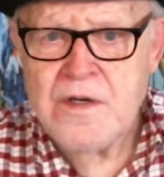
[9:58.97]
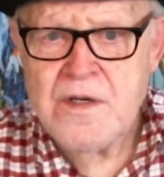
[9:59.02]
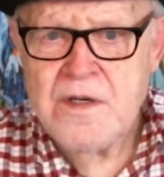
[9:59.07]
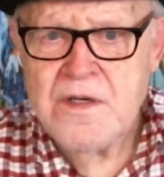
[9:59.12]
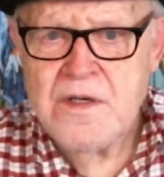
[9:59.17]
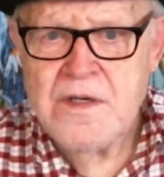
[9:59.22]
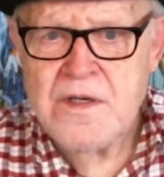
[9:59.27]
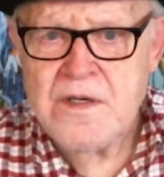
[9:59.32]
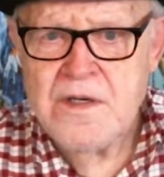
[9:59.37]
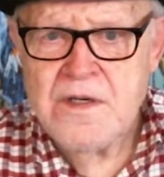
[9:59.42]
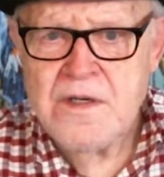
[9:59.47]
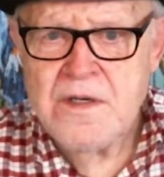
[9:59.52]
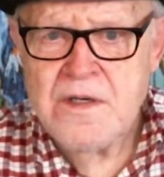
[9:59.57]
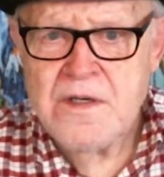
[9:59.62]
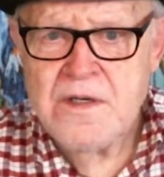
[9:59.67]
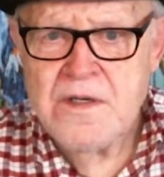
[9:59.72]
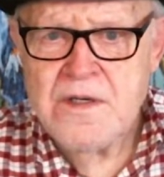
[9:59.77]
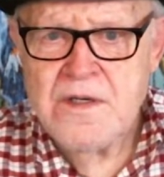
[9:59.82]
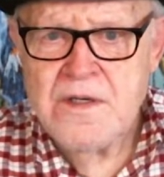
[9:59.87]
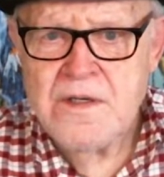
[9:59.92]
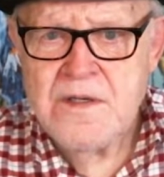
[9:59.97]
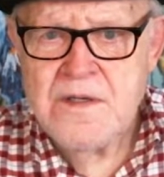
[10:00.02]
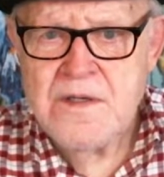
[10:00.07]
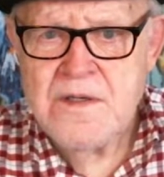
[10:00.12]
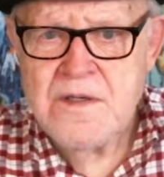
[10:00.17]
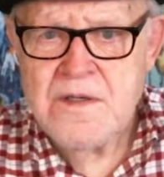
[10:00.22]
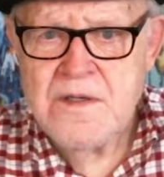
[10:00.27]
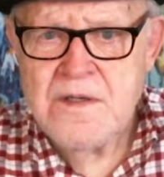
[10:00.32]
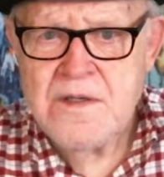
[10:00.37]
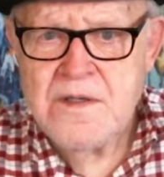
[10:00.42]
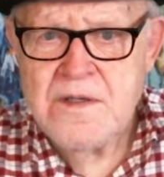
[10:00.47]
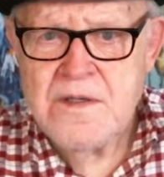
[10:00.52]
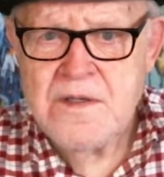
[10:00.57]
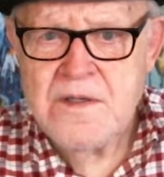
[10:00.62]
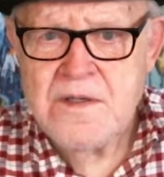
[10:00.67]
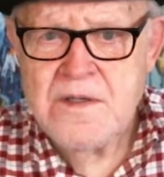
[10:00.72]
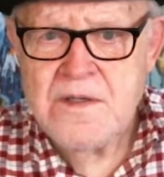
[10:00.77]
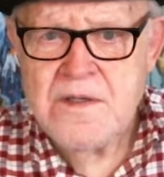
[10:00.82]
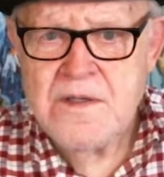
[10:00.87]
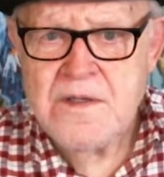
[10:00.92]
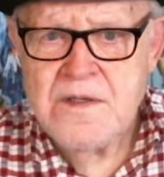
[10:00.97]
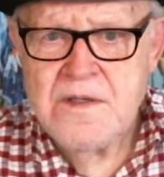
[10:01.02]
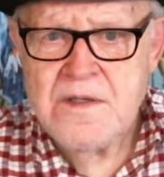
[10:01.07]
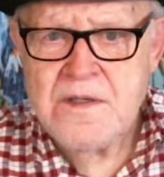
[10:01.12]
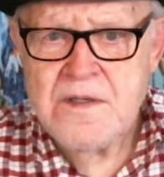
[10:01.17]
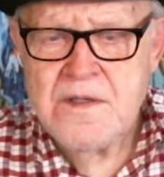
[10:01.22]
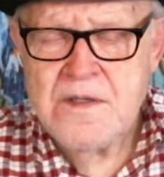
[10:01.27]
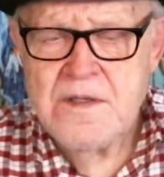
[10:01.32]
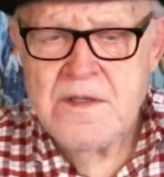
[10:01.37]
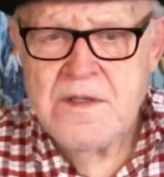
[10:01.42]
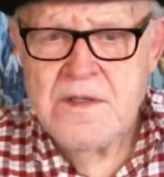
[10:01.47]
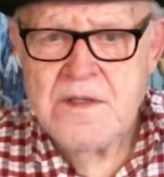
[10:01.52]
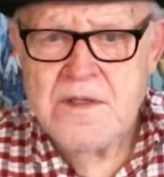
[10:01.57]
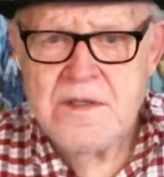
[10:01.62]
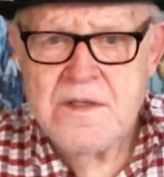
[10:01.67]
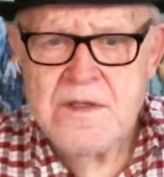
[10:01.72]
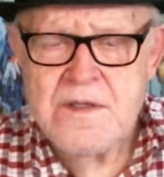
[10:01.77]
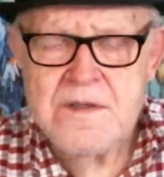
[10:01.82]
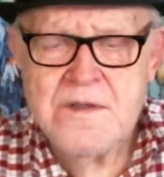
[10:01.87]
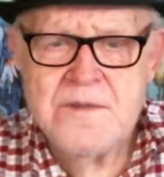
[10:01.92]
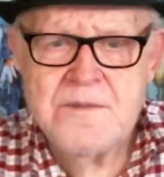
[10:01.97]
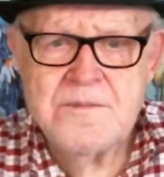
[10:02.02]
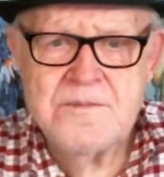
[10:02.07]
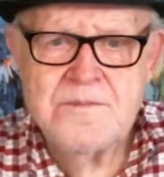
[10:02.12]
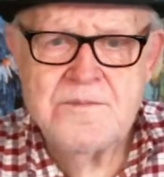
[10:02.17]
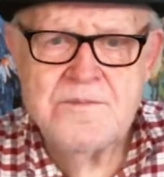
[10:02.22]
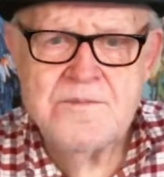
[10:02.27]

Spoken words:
[no speech]